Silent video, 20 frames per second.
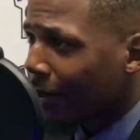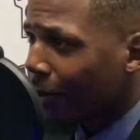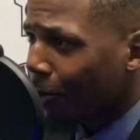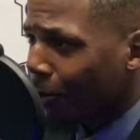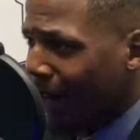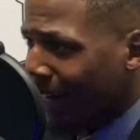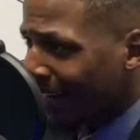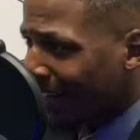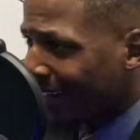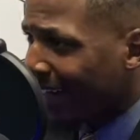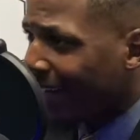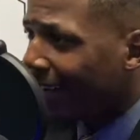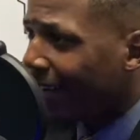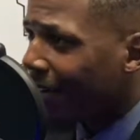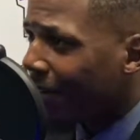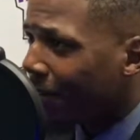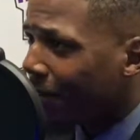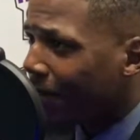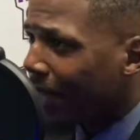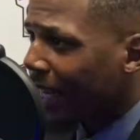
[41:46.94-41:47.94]
Right
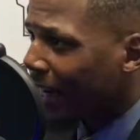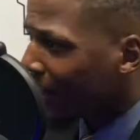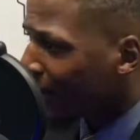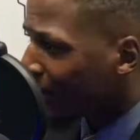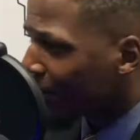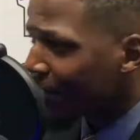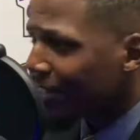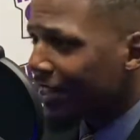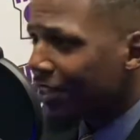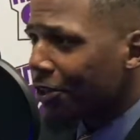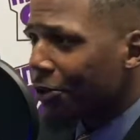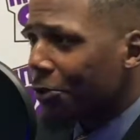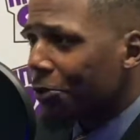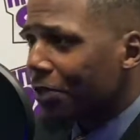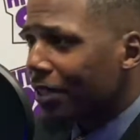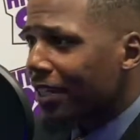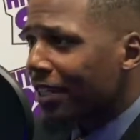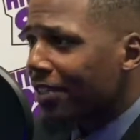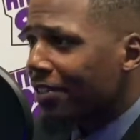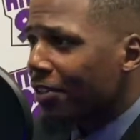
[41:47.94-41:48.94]
there, and could have sent those
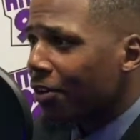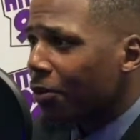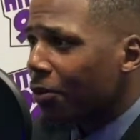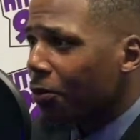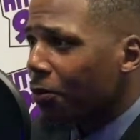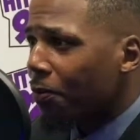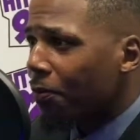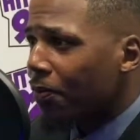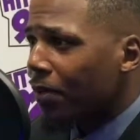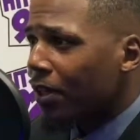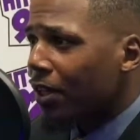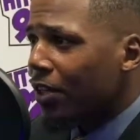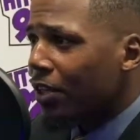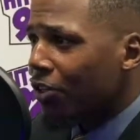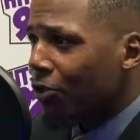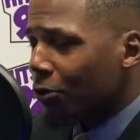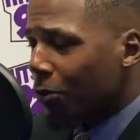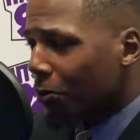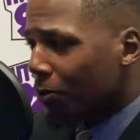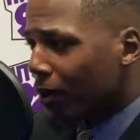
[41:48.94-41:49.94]
kids home.
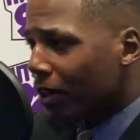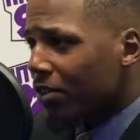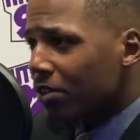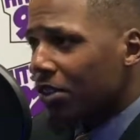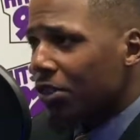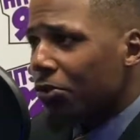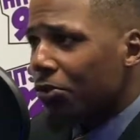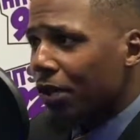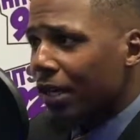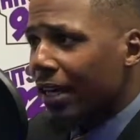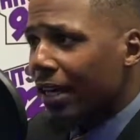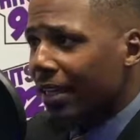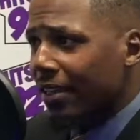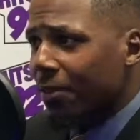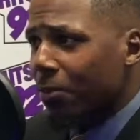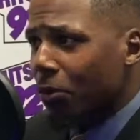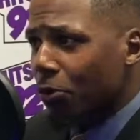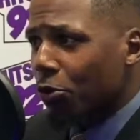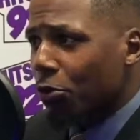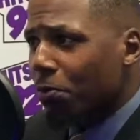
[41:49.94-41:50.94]
So the prosecutor had
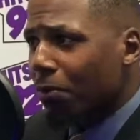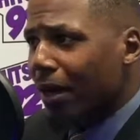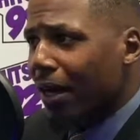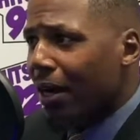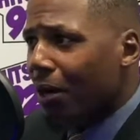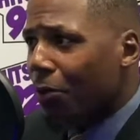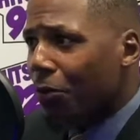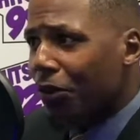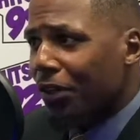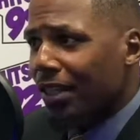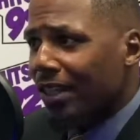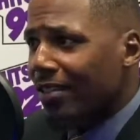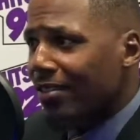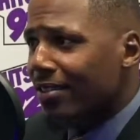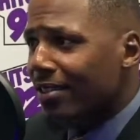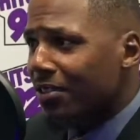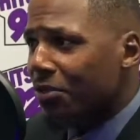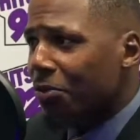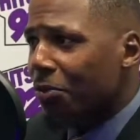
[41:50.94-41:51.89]
the most power in that situation.